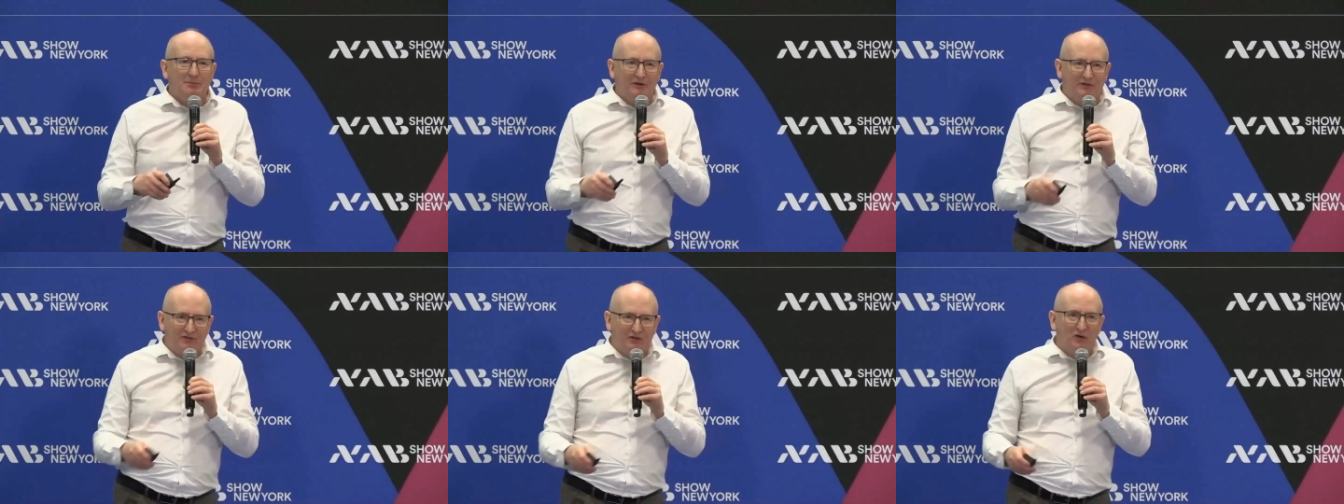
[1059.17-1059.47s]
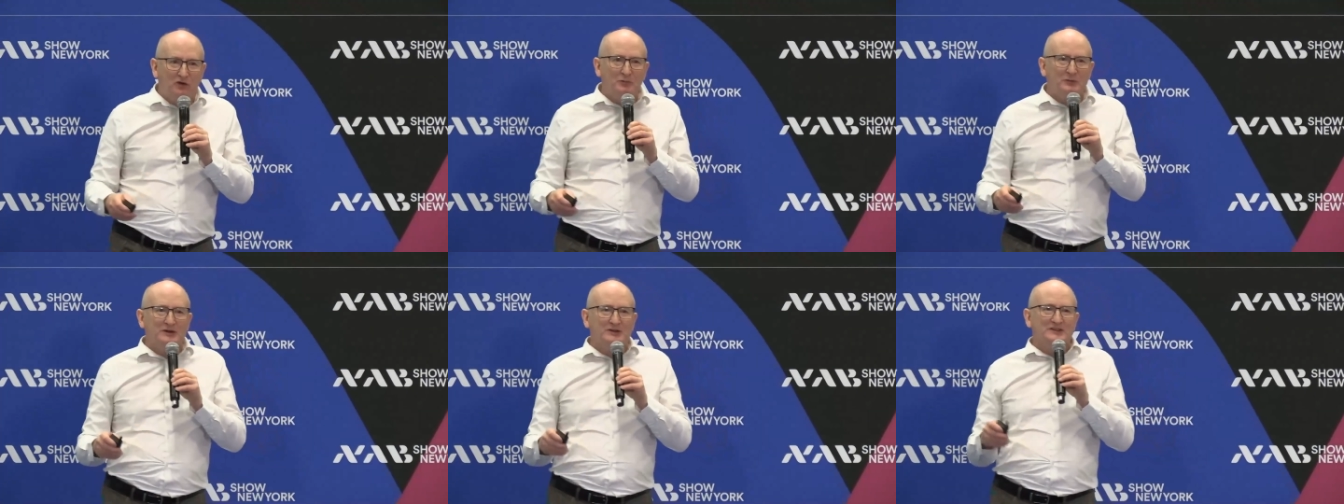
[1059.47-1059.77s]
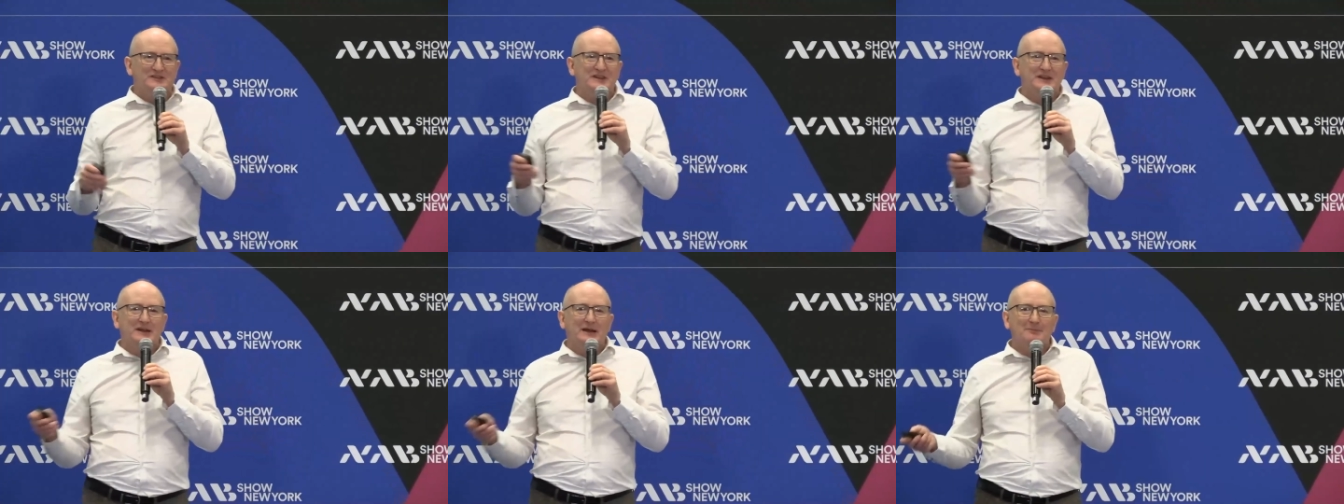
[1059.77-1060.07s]

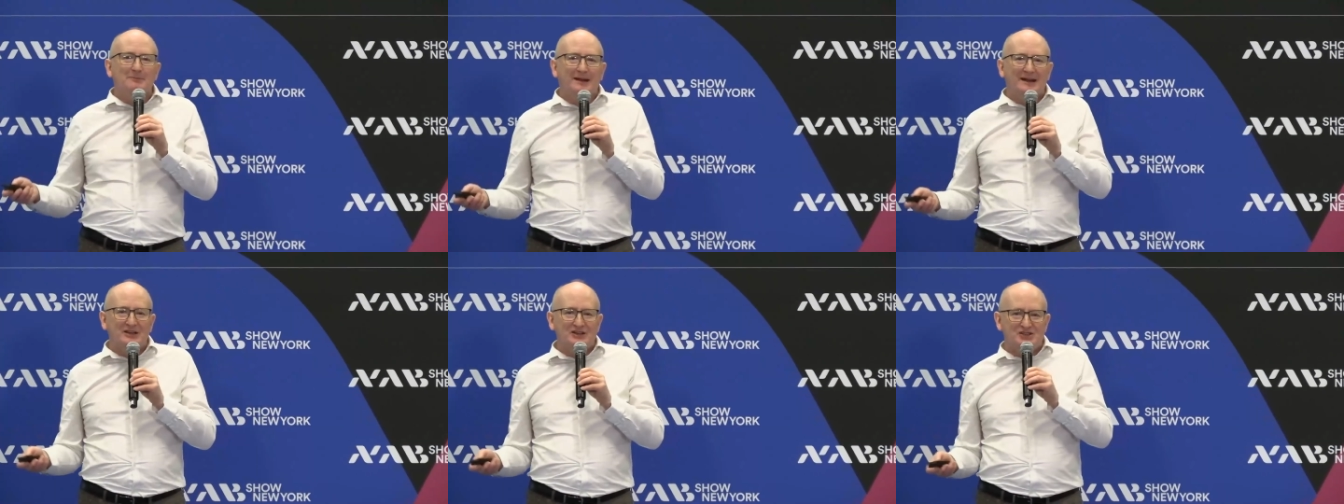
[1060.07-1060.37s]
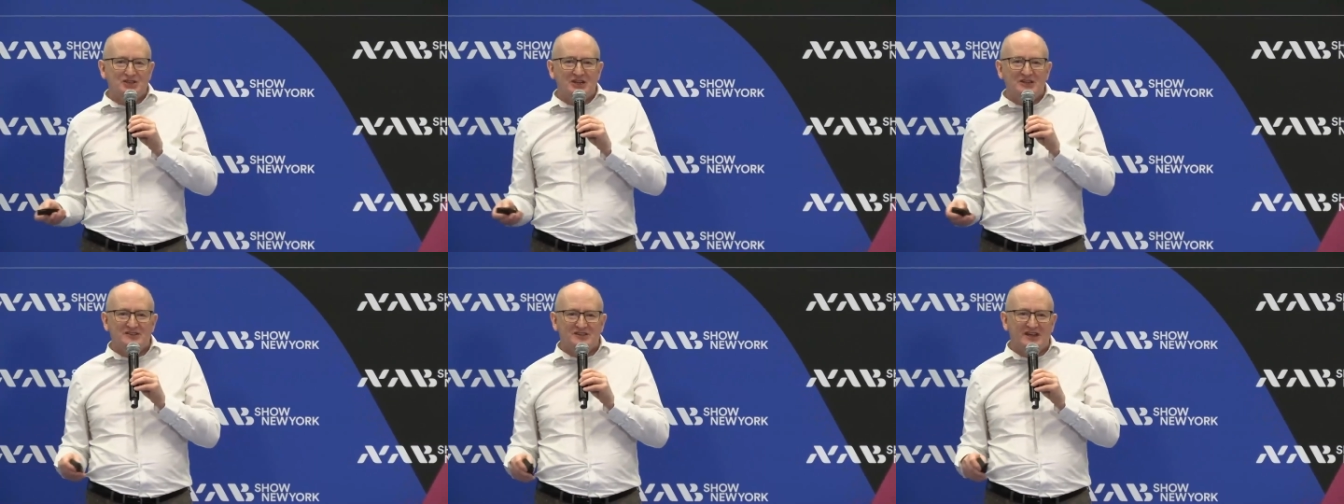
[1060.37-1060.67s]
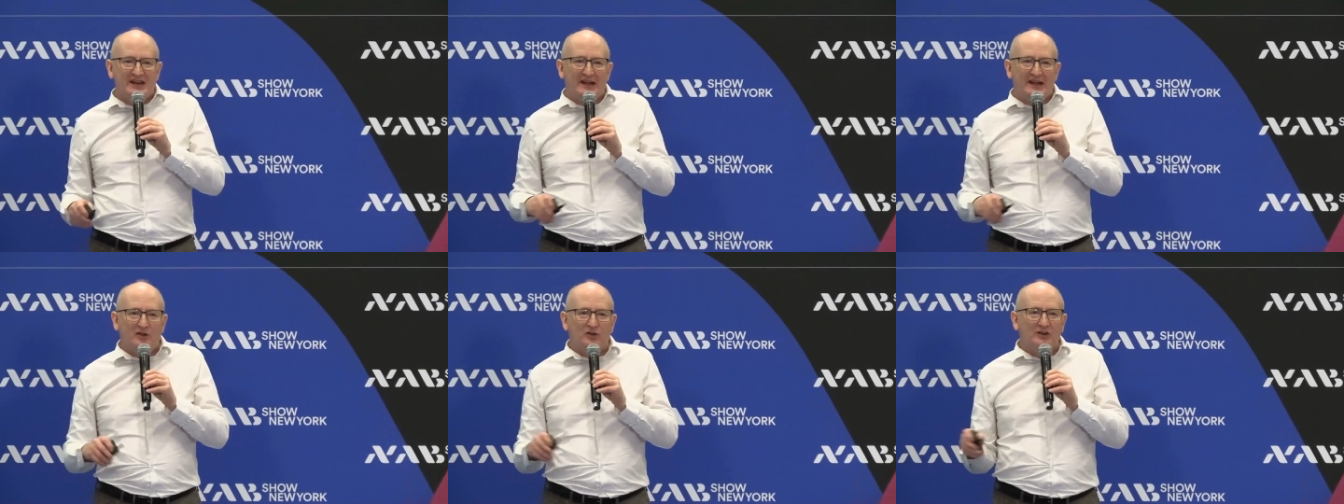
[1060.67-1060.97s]
performance in unmanaged
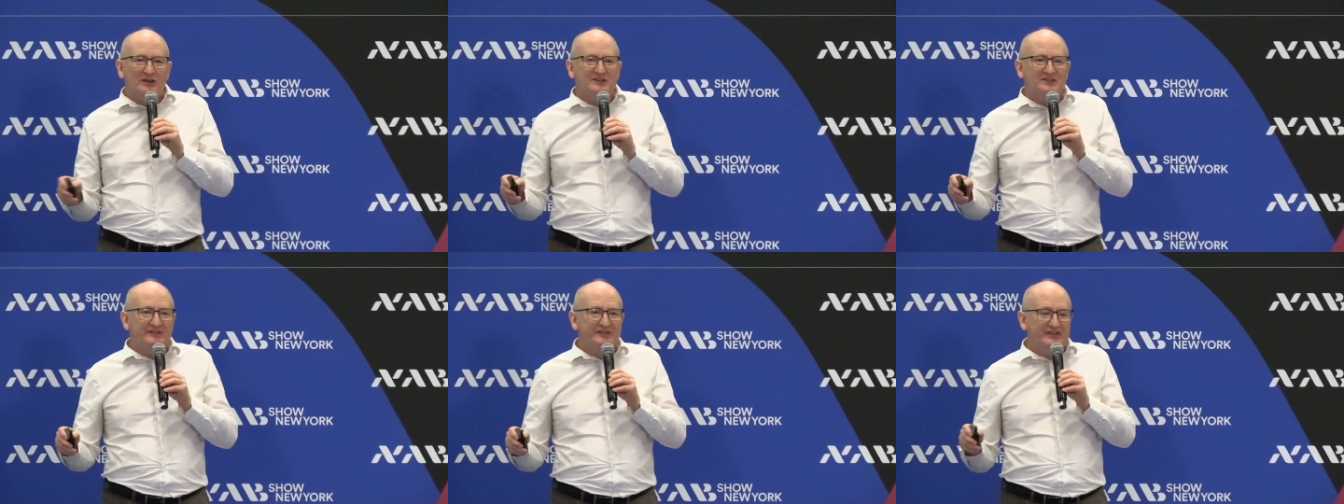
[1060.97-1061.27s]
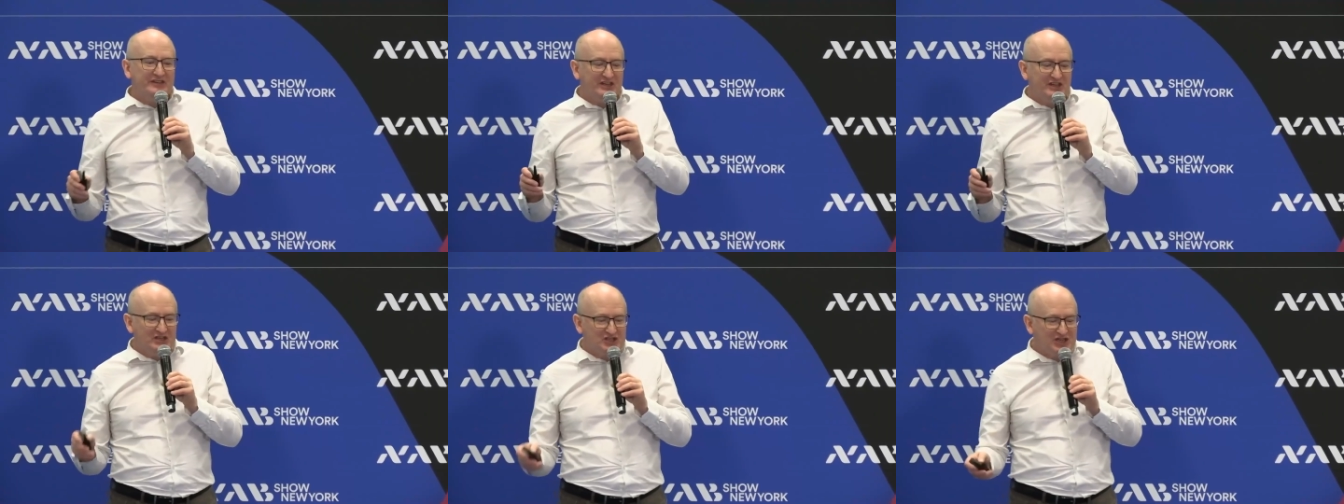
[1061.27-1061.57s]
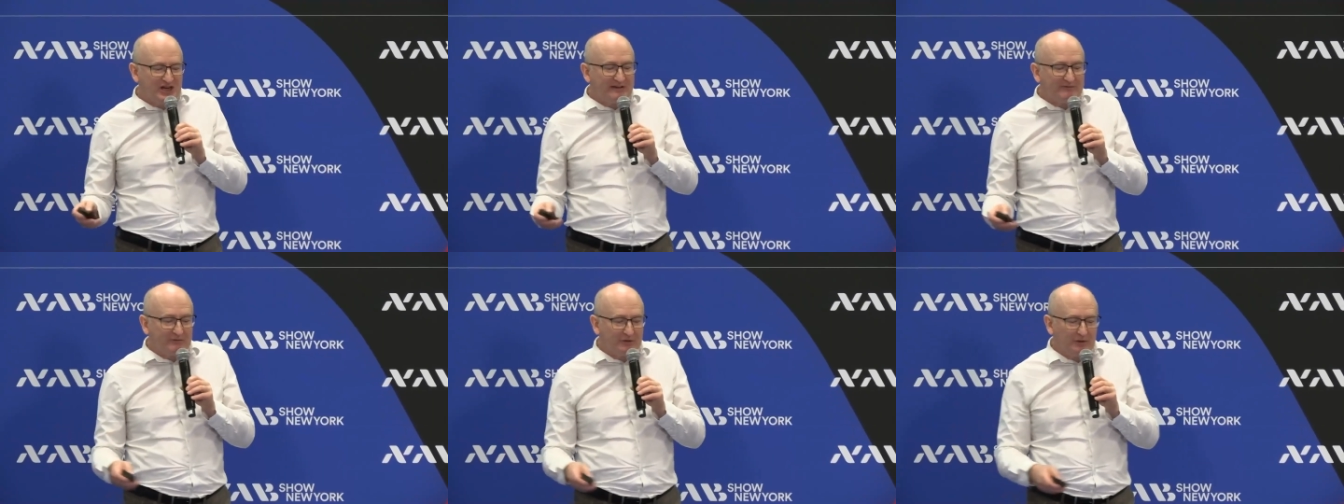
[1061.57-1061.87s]
internet connectivity in
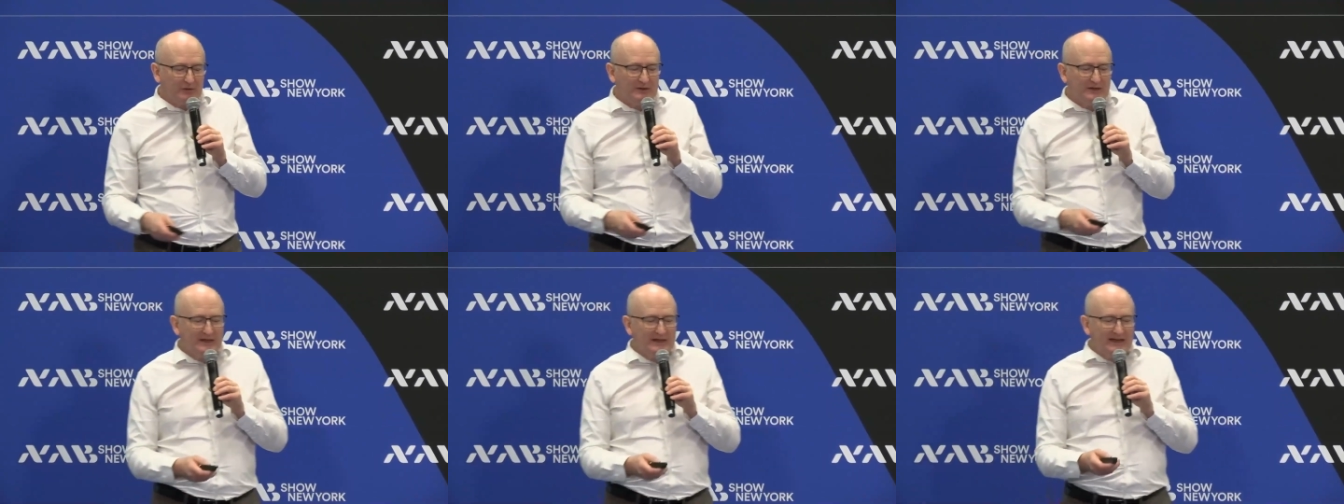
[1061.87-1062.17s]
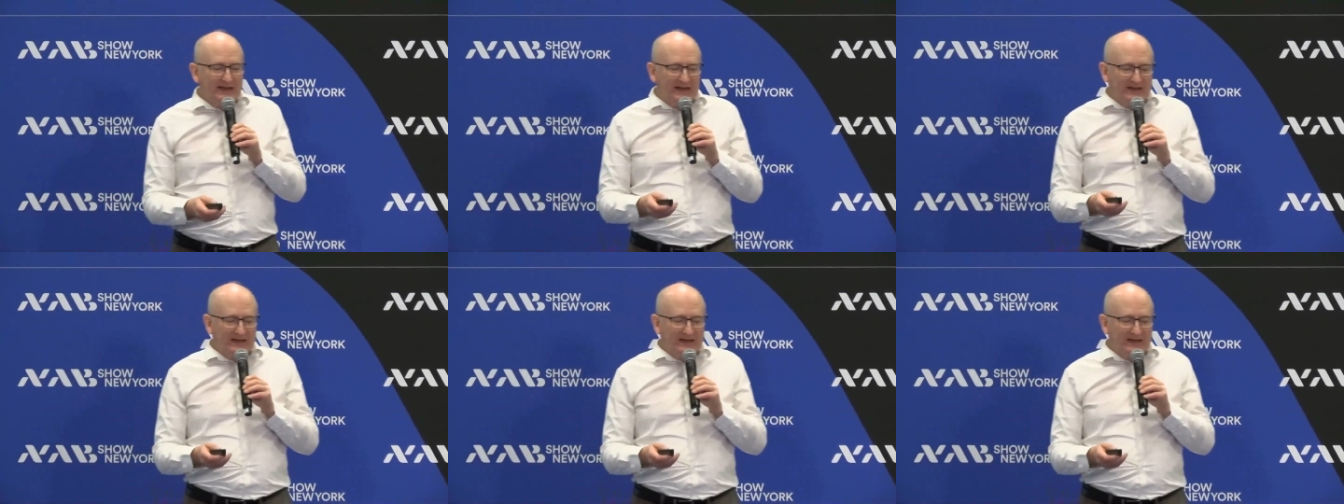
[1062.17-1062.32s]
general